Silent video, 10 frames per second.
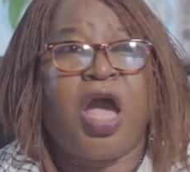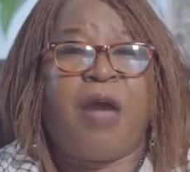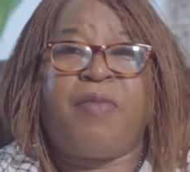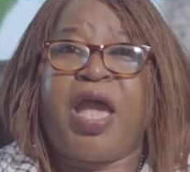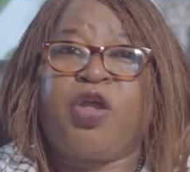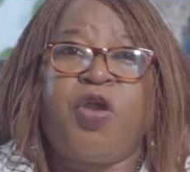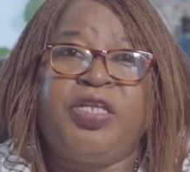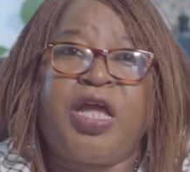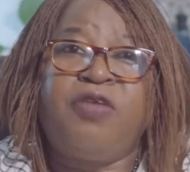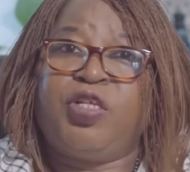Am I
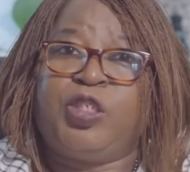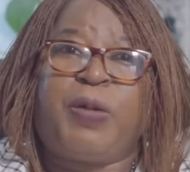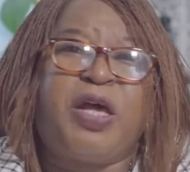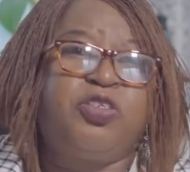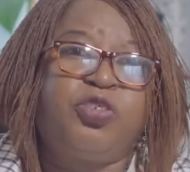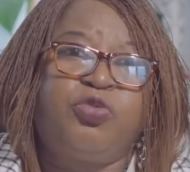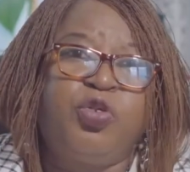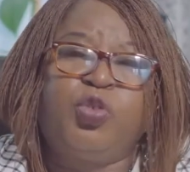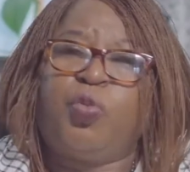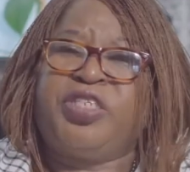going down the spousal
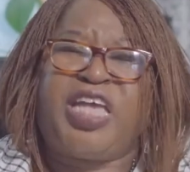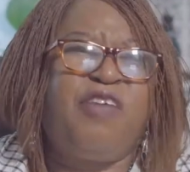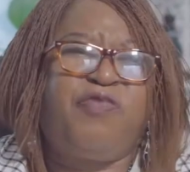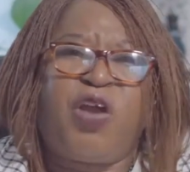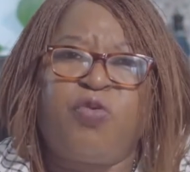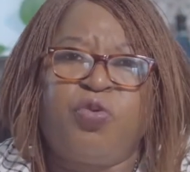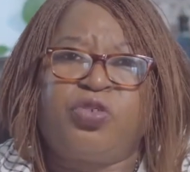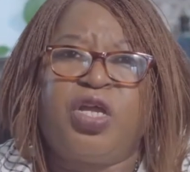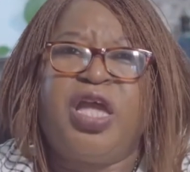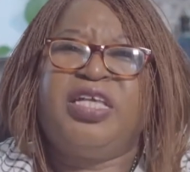route? Whatever
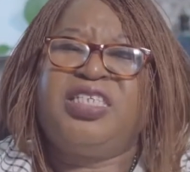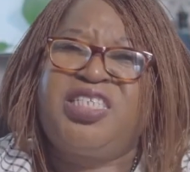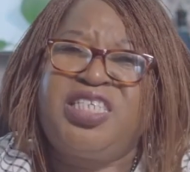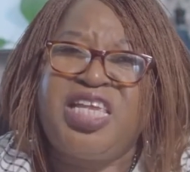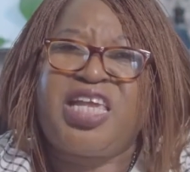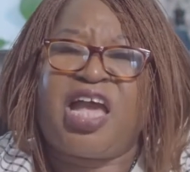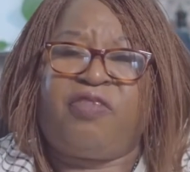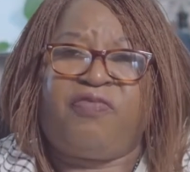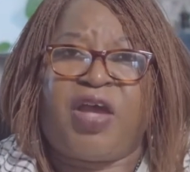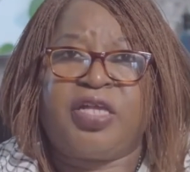route, seek
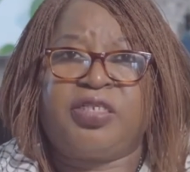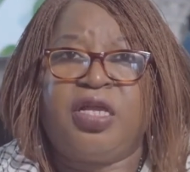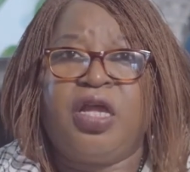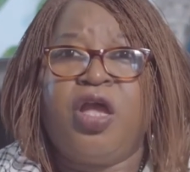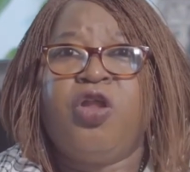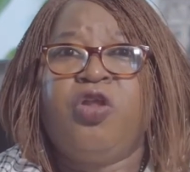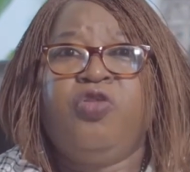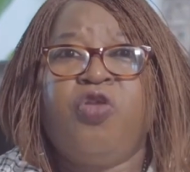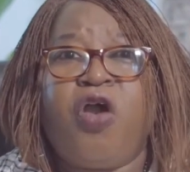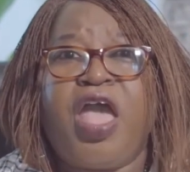advice.
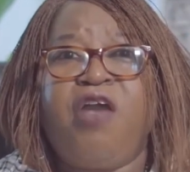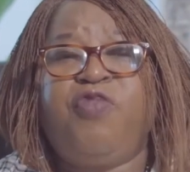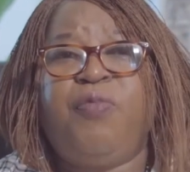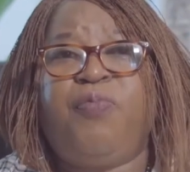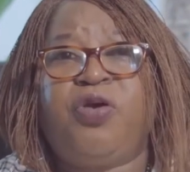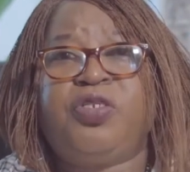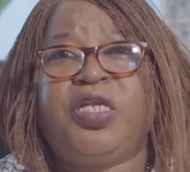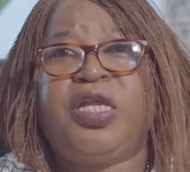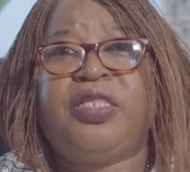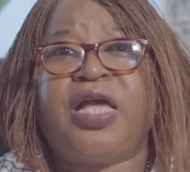Not
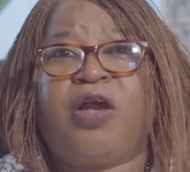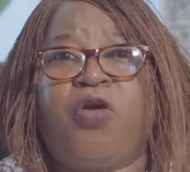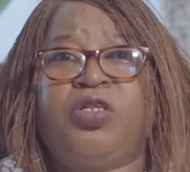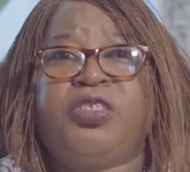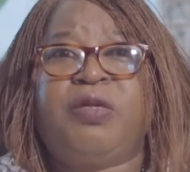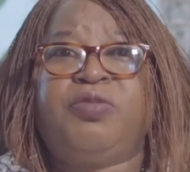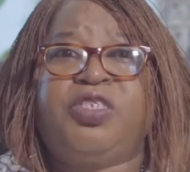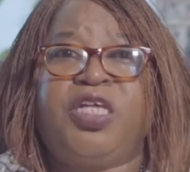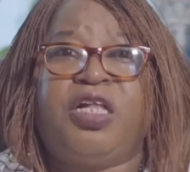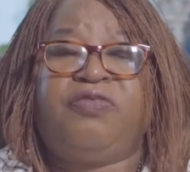everybody that calls
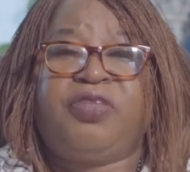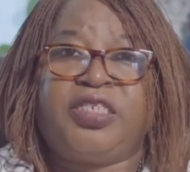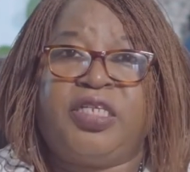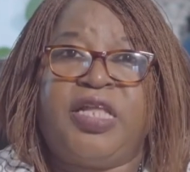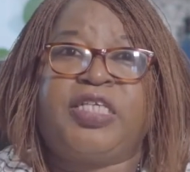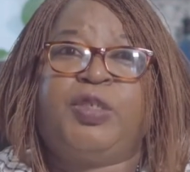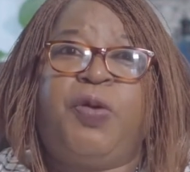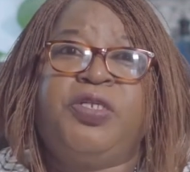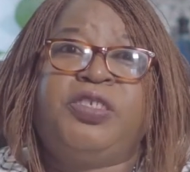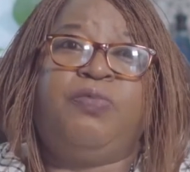themselves, that's the next
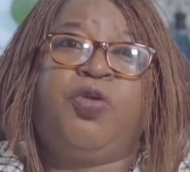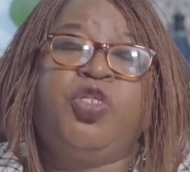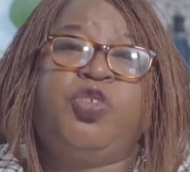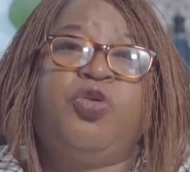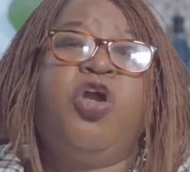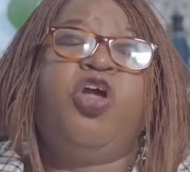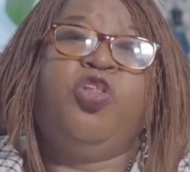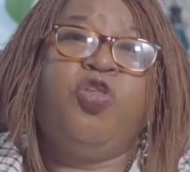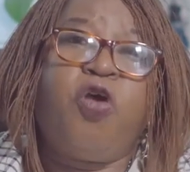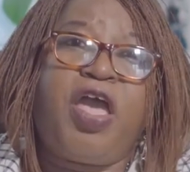point I'm going to,
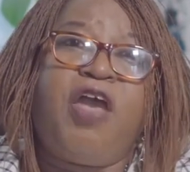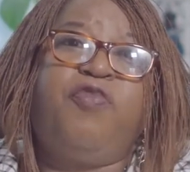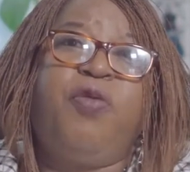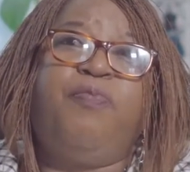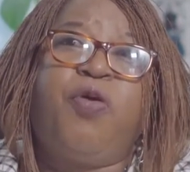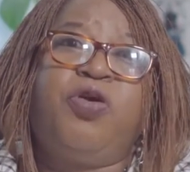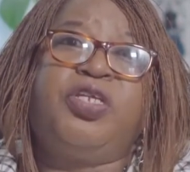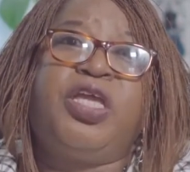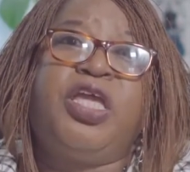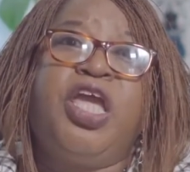not
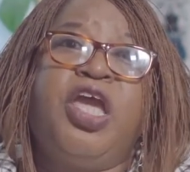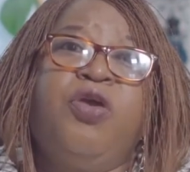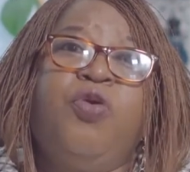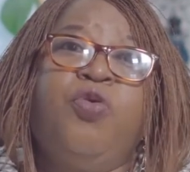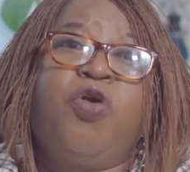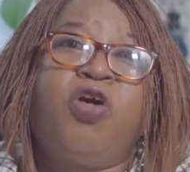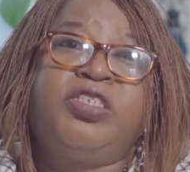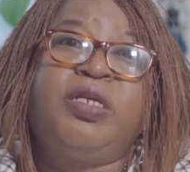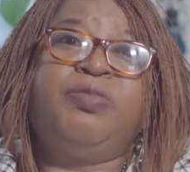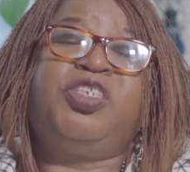everybody who
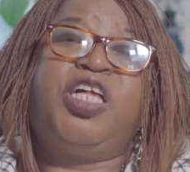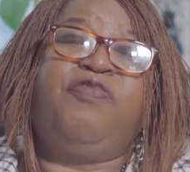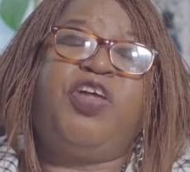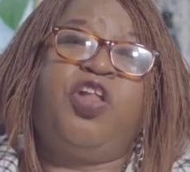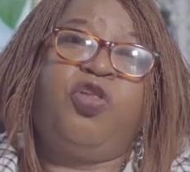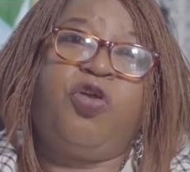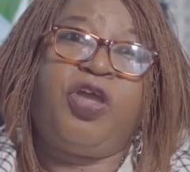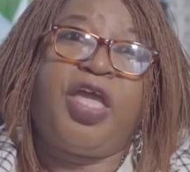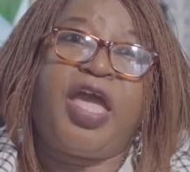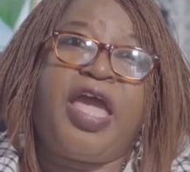calls themselves a
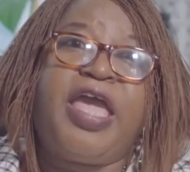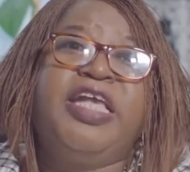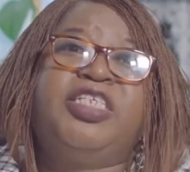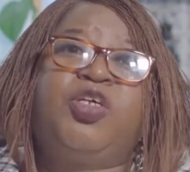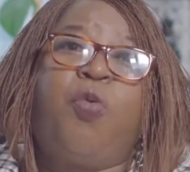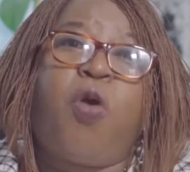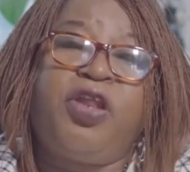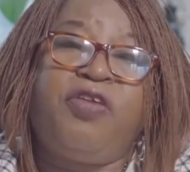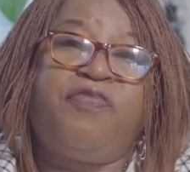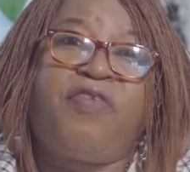lawyer is
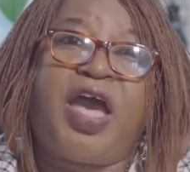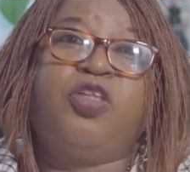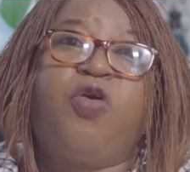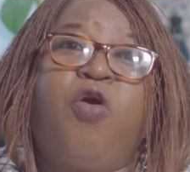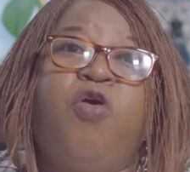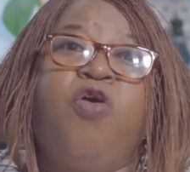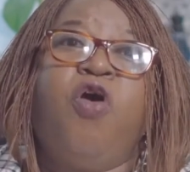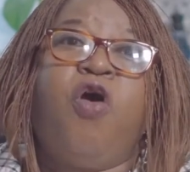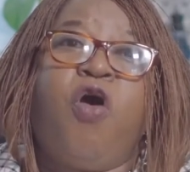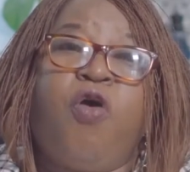qualified
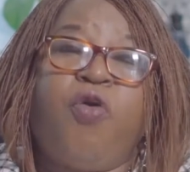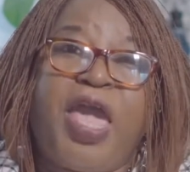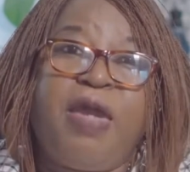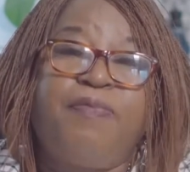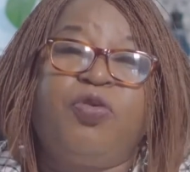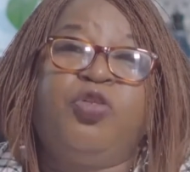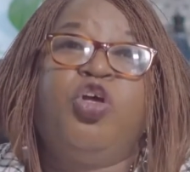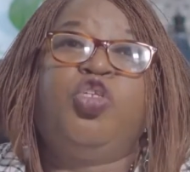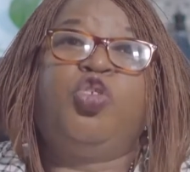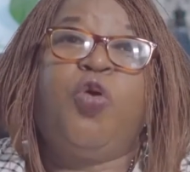or able
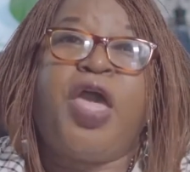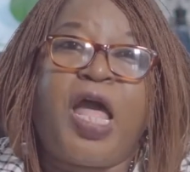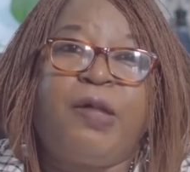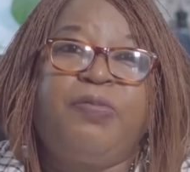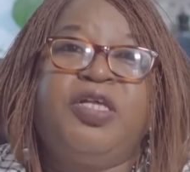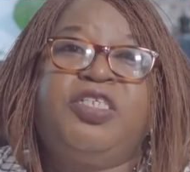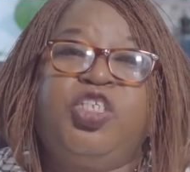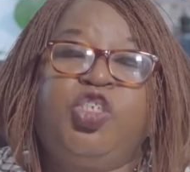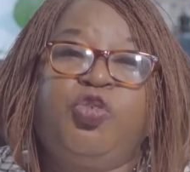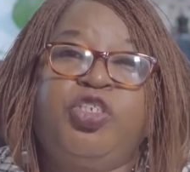to help
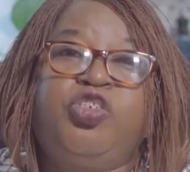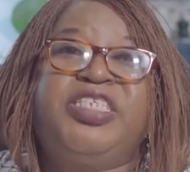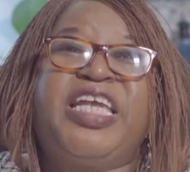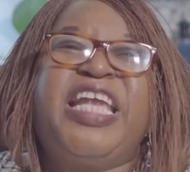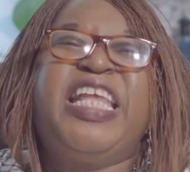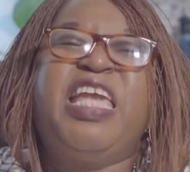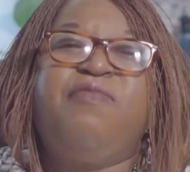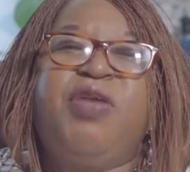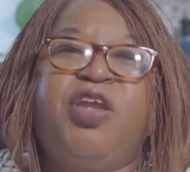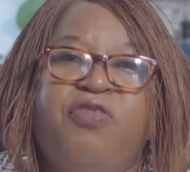situations in
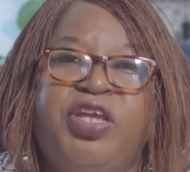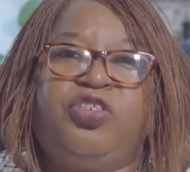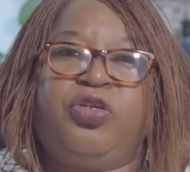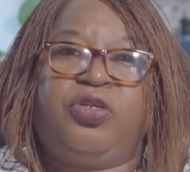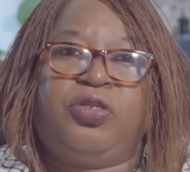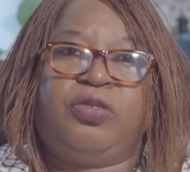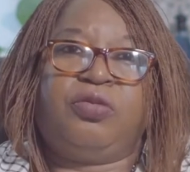immigration.